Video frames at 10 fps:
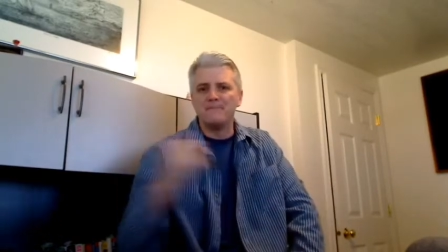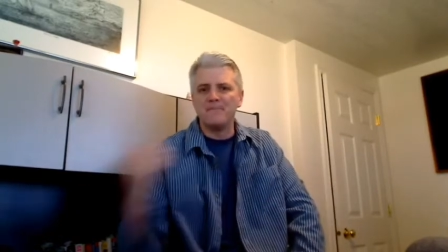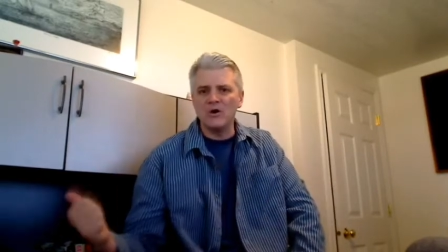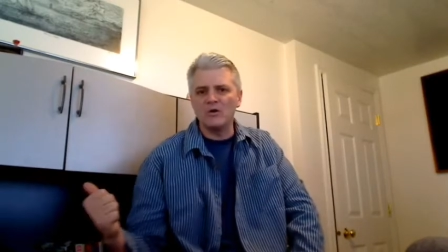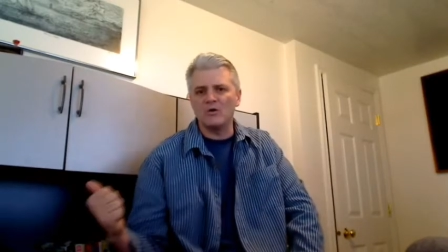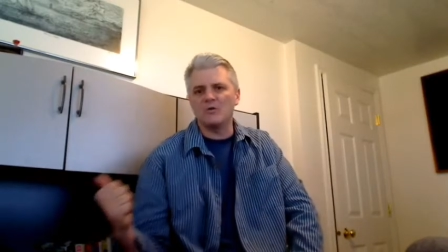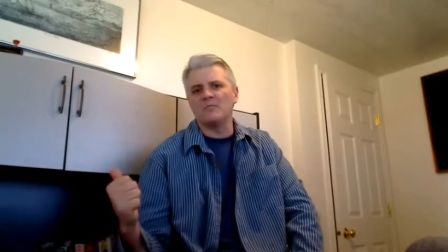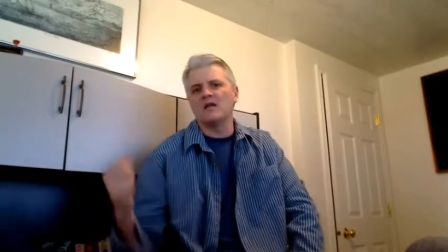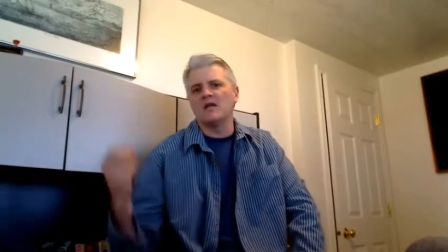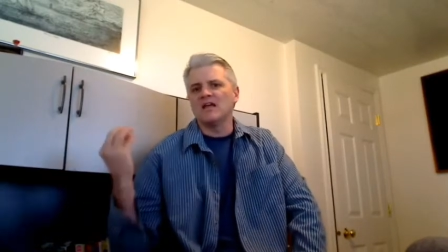
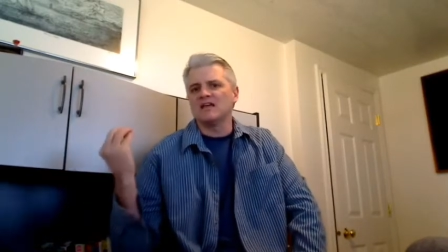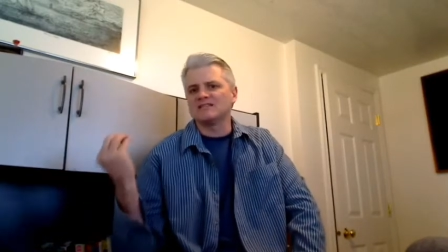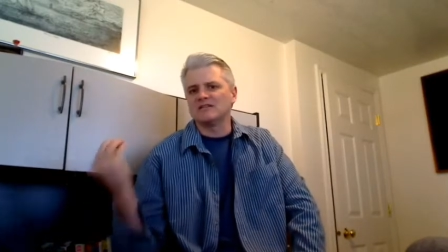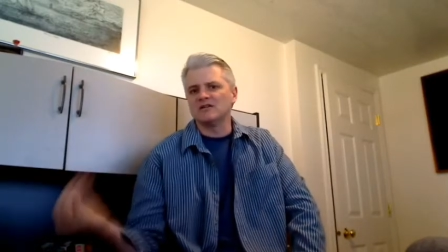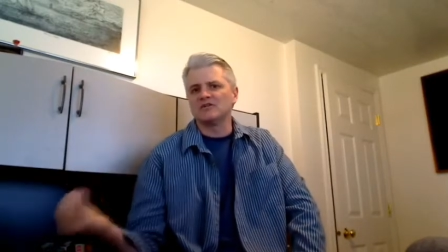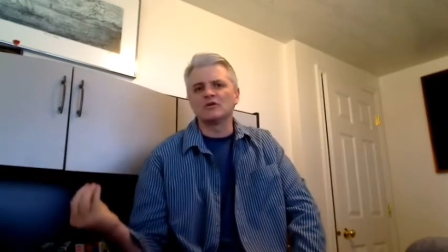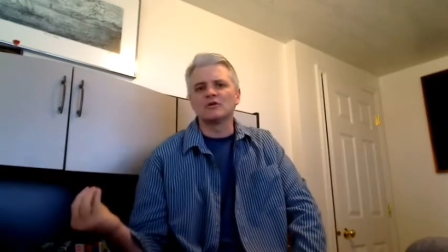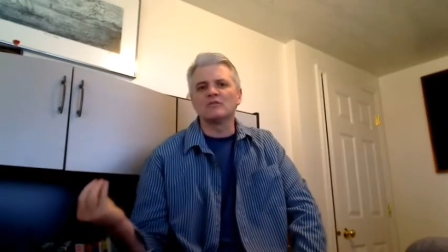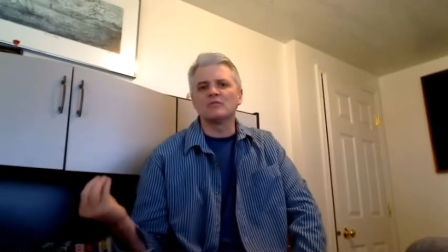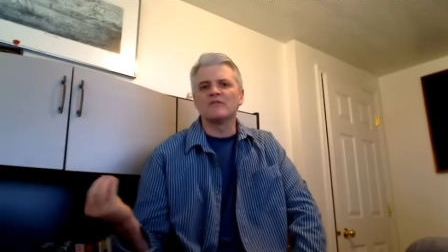Boom! It's an
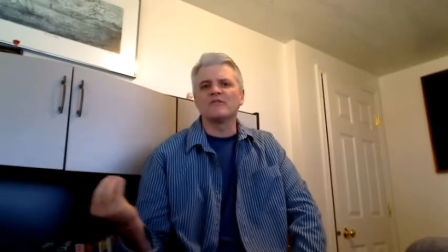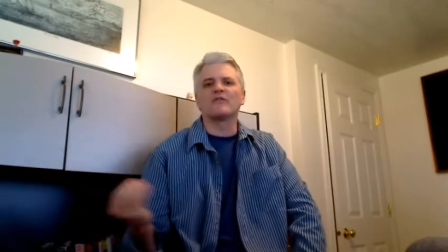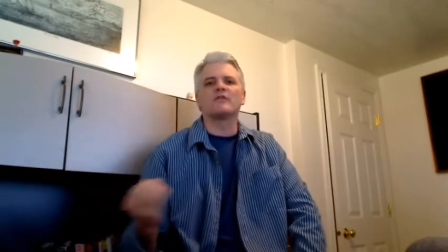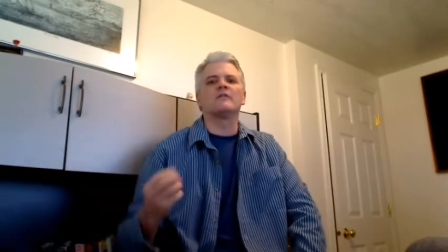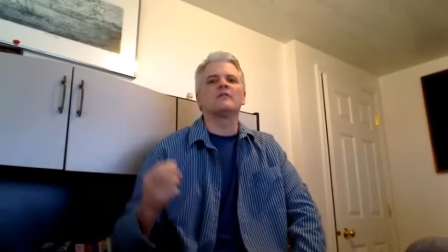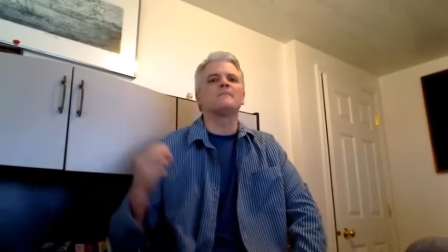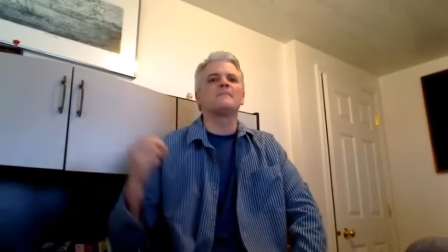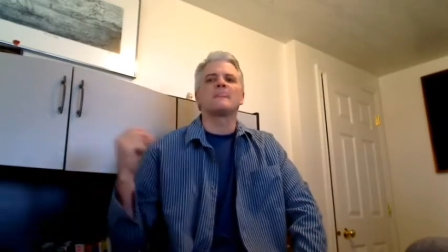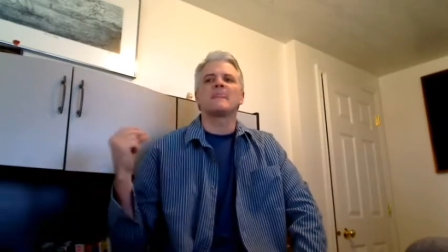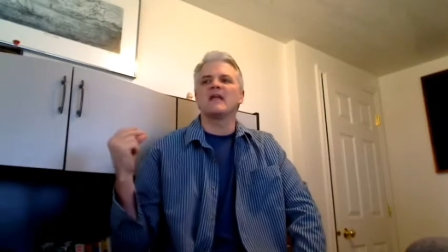internal referral,
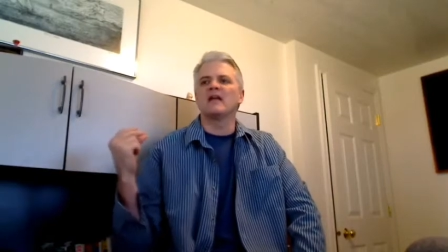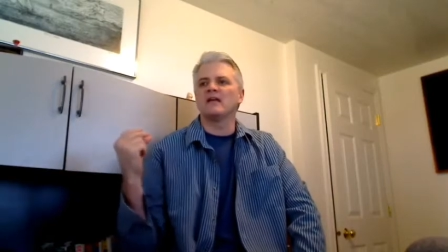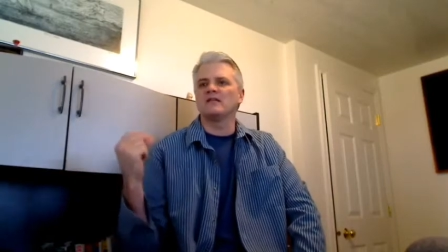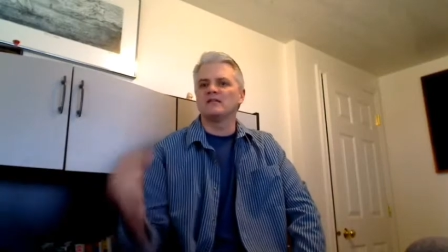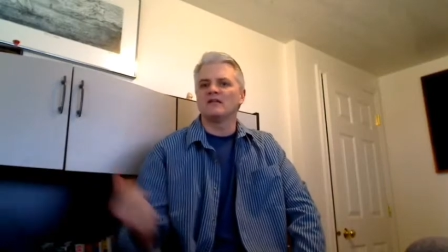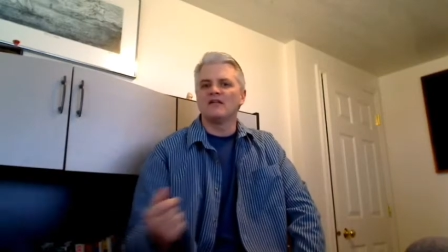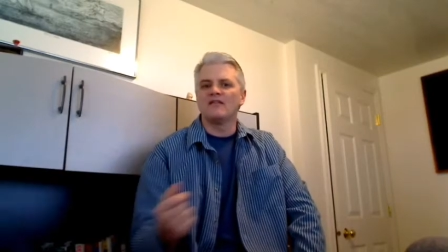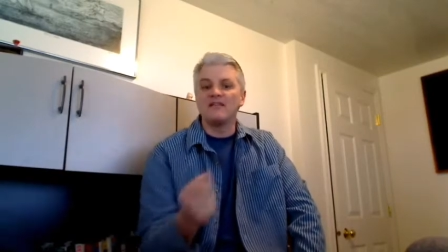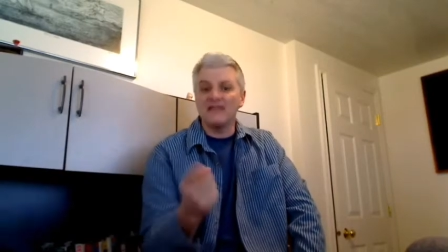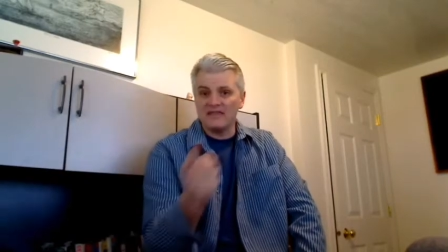and
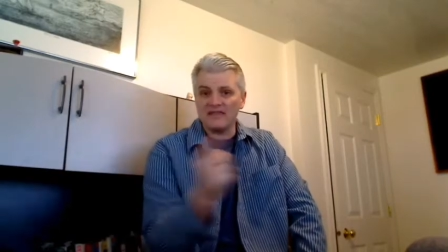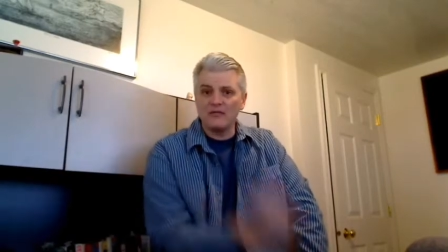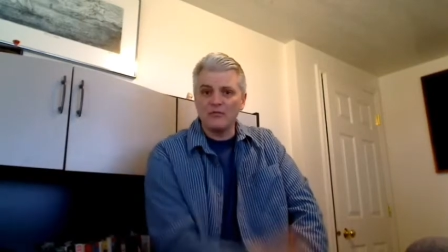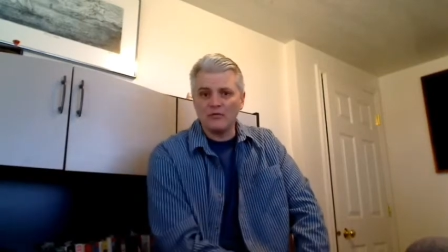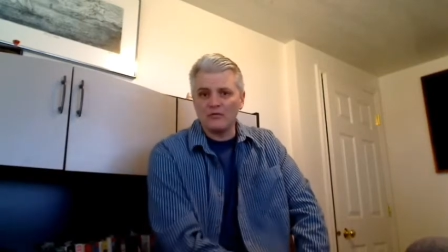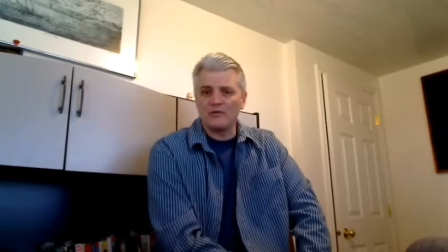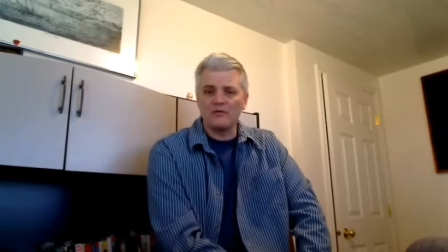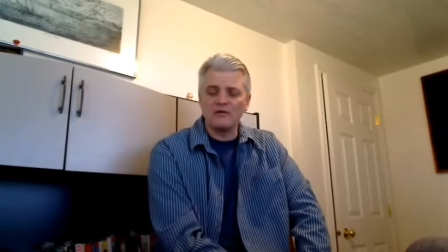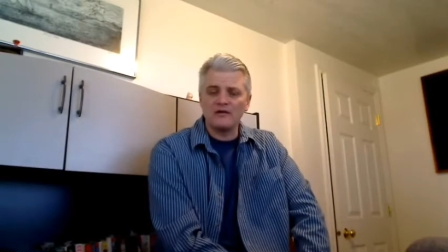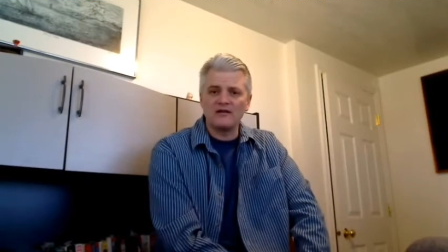then they will,
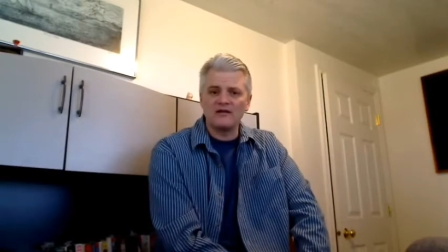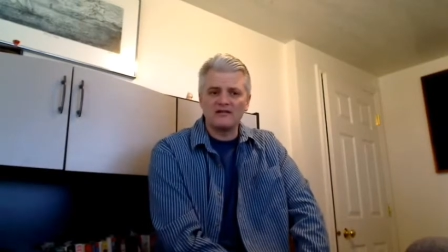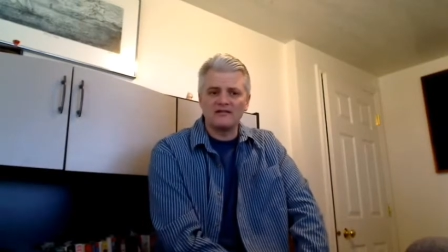uh,